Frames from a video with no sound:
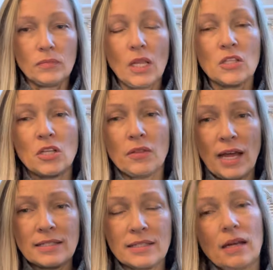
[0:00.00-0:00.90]
So
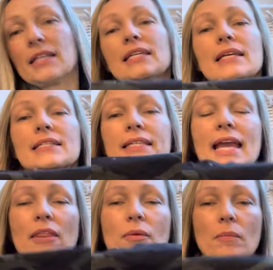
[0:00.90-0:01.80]
that's the idea, is to
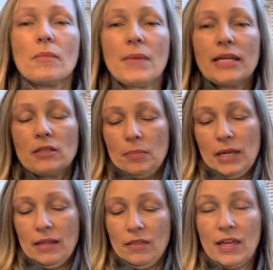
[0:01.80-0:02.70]
get them made up
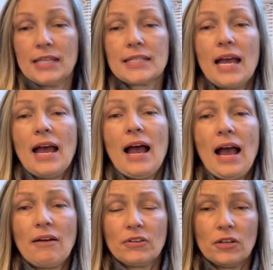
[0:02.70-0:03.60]
in this,
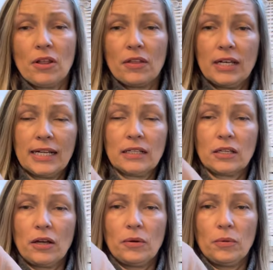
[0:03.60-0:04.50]
have another little
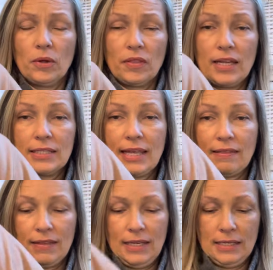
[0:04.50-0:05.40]
go with this,
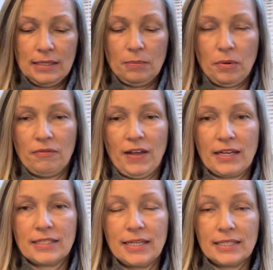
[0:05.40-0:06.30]
get these
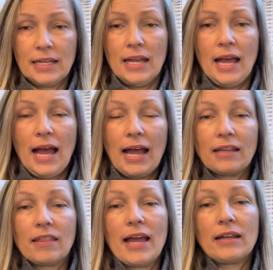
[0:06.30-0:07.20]
perfected,
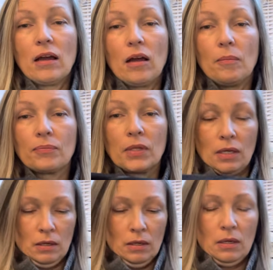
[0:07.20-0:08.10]
and then
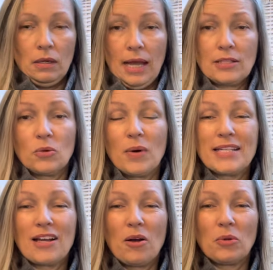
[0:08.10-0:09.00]
as
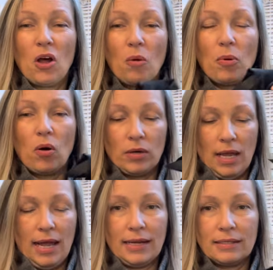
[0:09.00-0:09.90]
always I will hop on
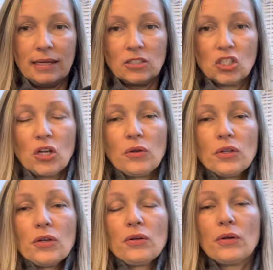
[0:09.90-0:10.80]
and show
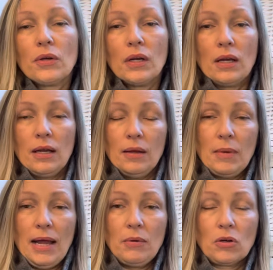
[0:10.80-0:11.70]
you
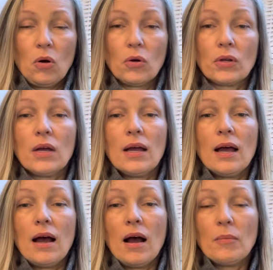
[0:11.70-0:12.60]
how I got on.
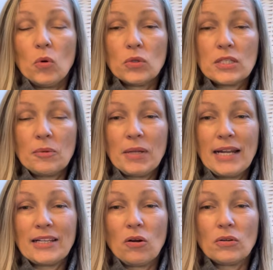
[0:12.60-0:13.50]
I'm also
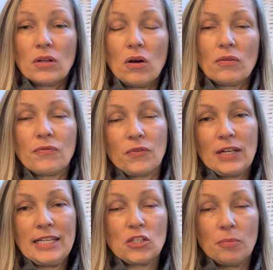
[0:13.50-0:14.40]
planning on
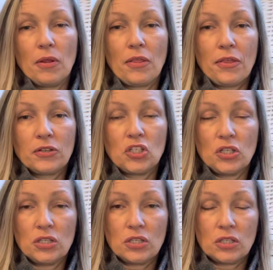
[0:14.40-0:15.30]
each month
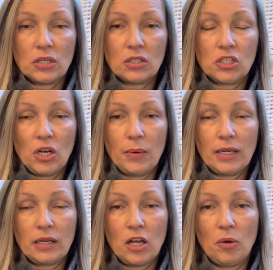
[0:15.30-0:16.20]
just
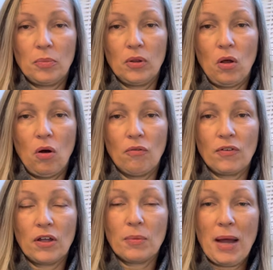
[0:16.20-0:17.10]
showing a couple of
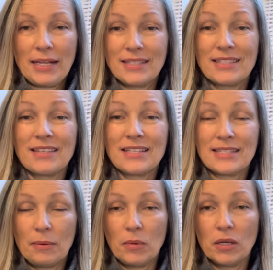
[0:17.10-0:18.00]
other patterns that are
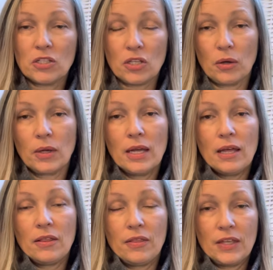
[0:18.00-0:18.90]
similar. So
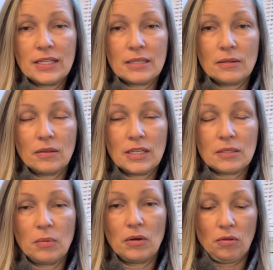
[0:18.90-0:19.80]

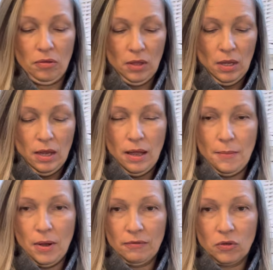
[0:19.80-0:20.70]
this month
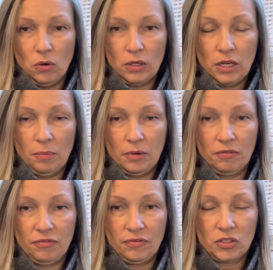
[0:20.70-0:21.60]
I've got a couple
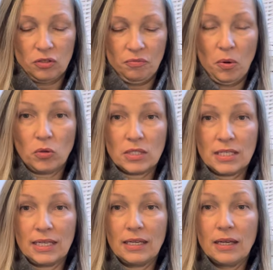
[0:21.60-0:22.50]
of sort of
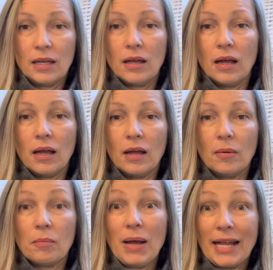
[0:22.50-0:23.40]
ponte
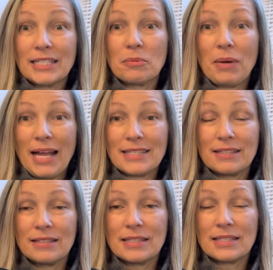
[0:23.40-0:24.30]
pant
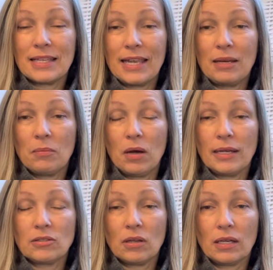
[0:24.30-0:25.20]
patterns in
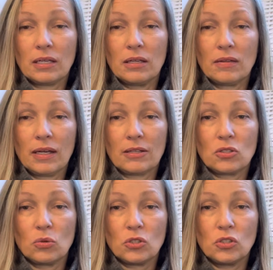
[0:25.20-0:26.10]
mind that I can
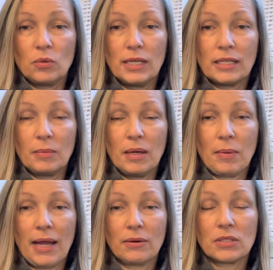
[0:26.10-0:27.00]
talk to you a little bit
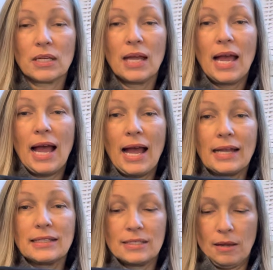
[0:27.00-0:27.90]
about,
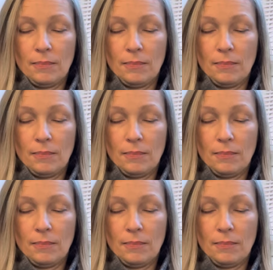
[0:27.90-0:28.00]
and